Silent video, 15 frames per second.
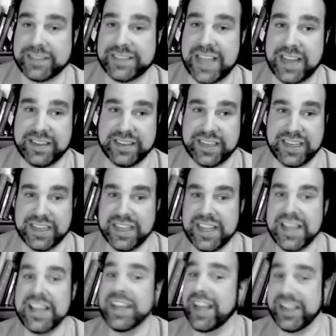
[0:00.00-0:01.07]
Kendi
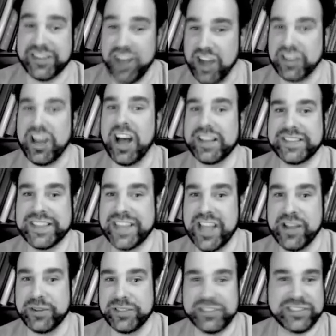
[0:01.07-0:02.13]
and Ta-Nehisi
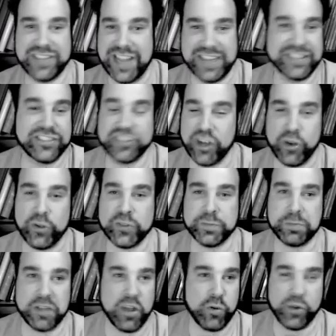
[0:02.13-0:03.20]
Coates and Charles
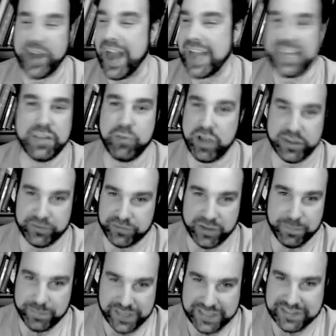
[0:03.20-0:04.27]
Blow or anyone
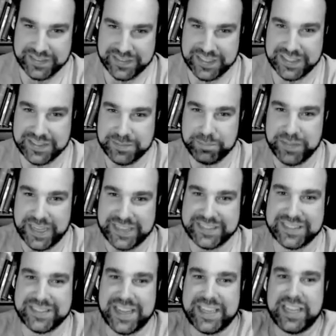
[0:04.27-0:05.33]
from these these
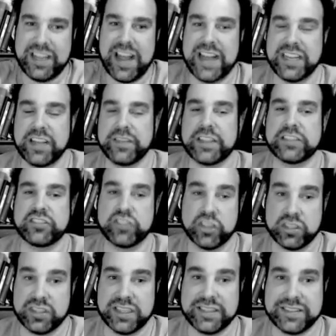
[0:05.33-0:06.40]
places, any any of these
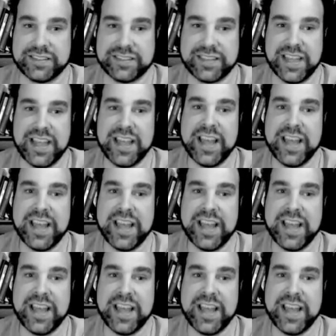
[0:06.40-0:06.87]
journalists,